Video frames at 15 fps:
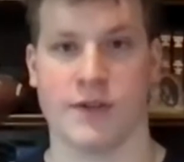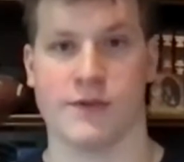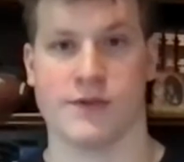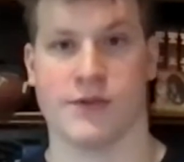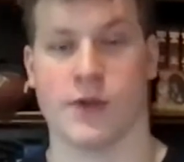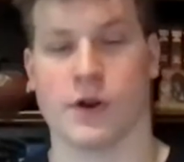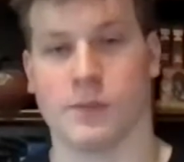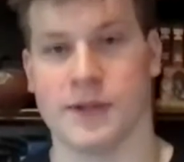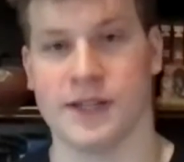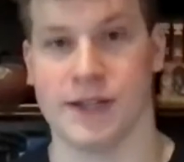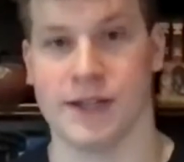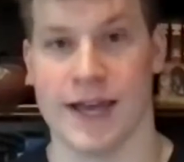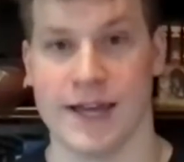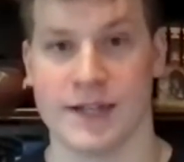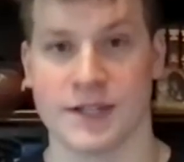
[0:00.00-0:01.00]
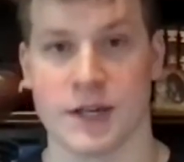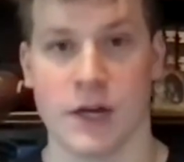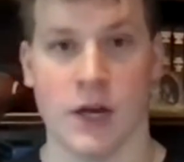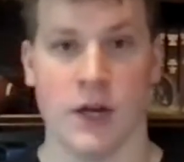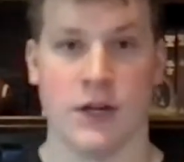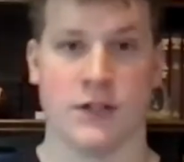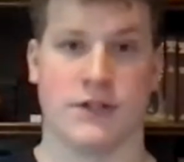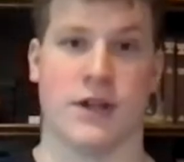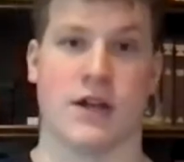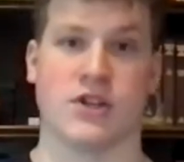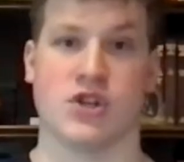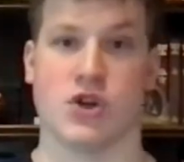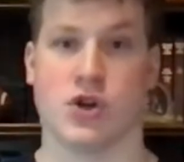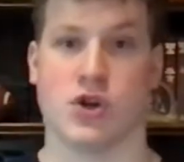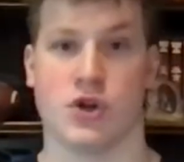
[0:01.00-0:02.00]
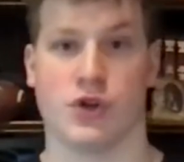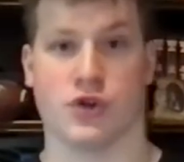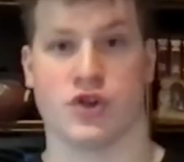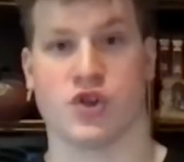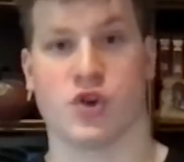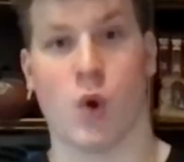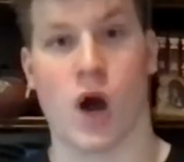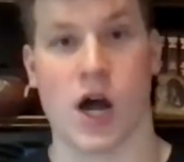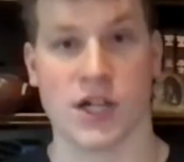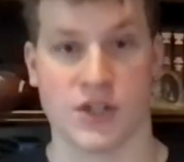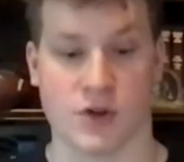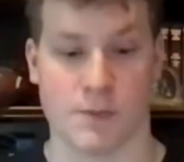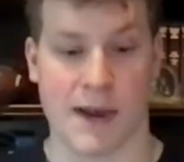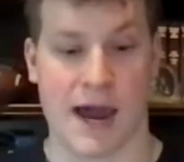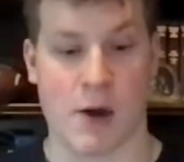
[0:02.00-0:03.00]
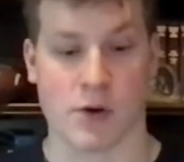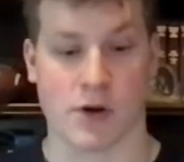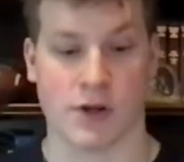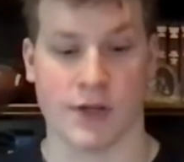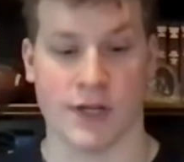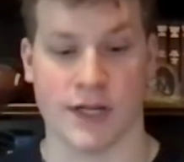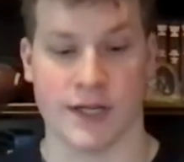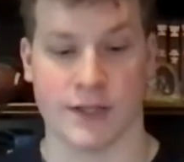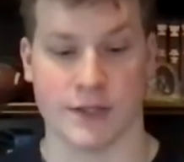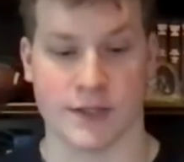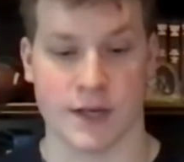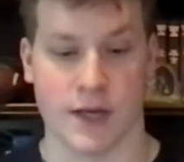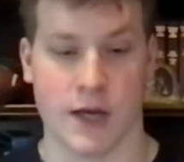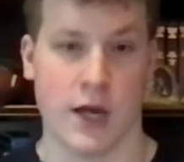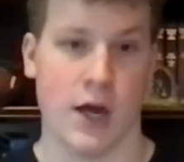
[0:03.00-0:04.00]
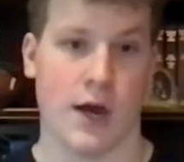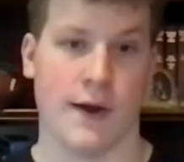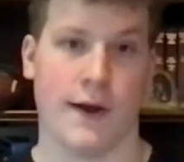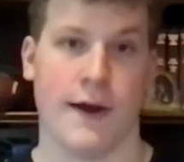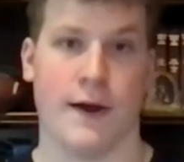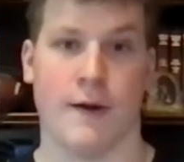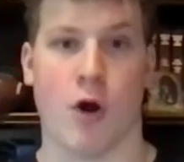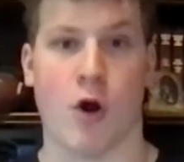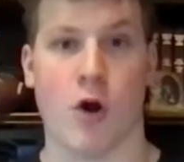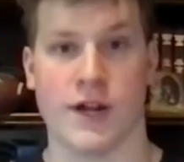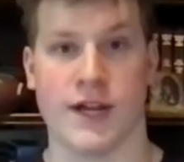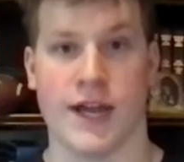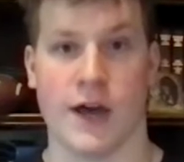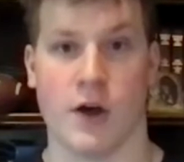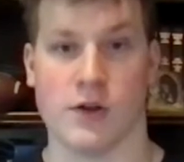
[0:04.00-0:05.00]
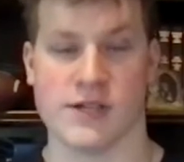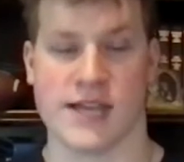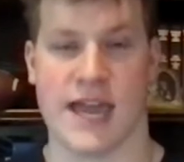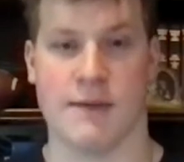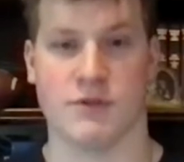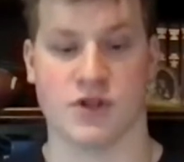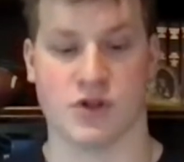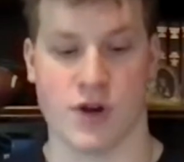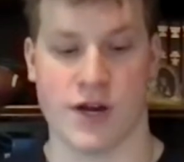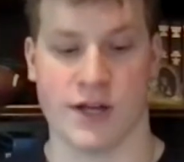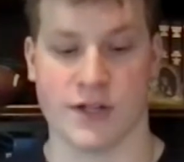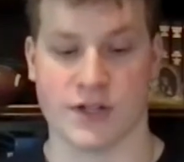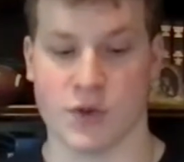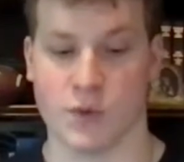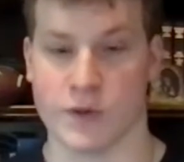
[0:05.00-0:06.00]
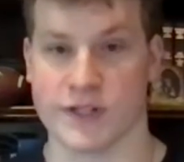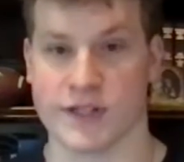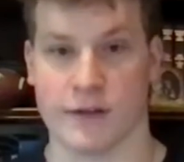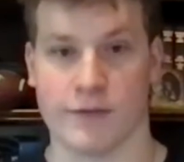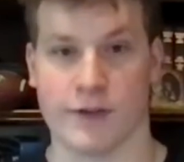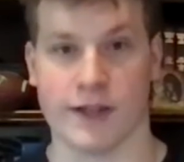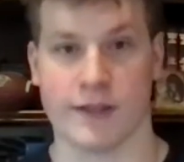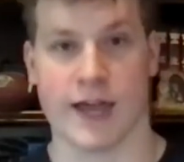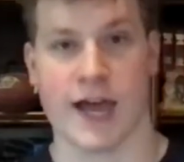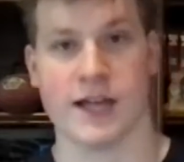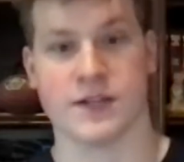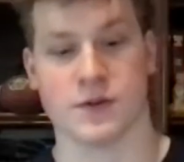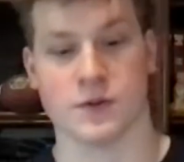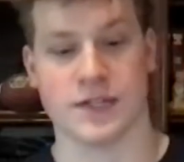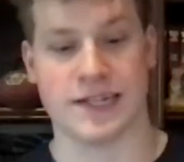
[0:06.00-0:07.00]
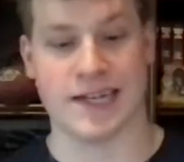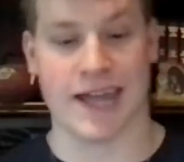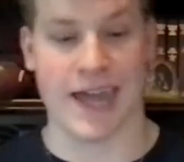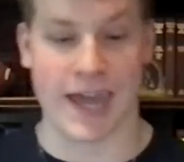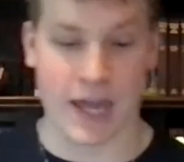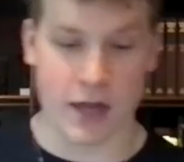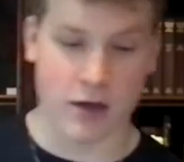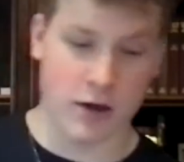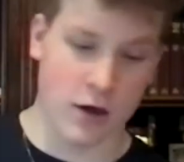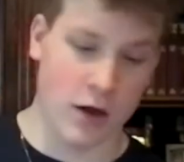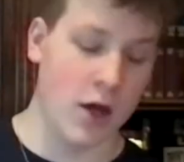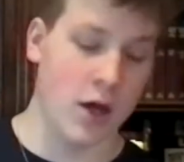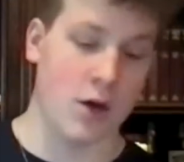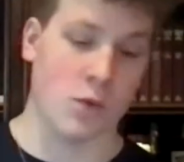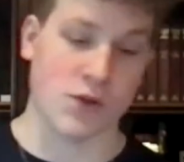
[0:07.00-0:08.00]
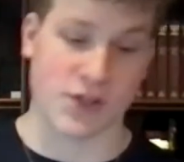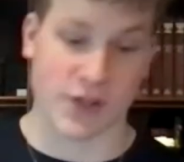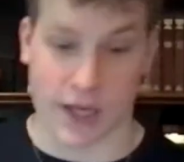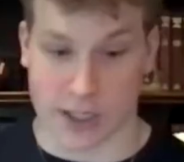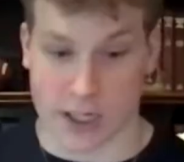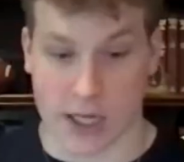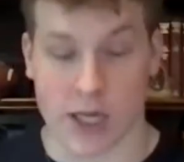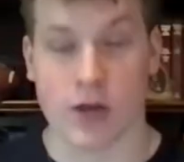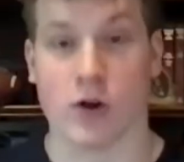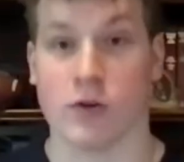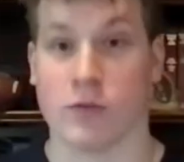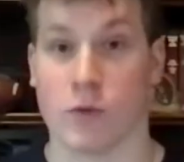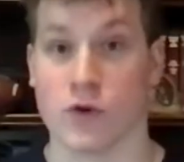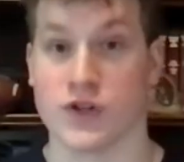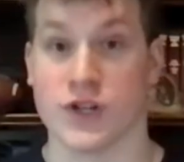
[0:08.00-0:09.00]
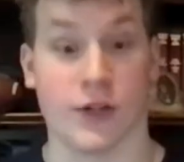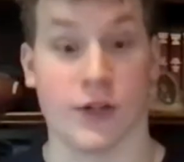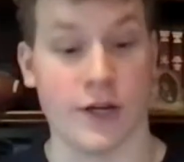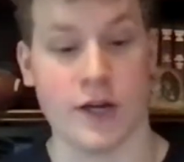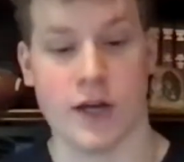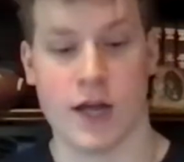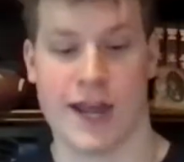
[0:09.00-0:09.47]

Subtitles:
So that'll be legs. So that's your squats, your power cleans, RDLs, hamstrings, doing stuff like that. So today was leg day, unfortunately.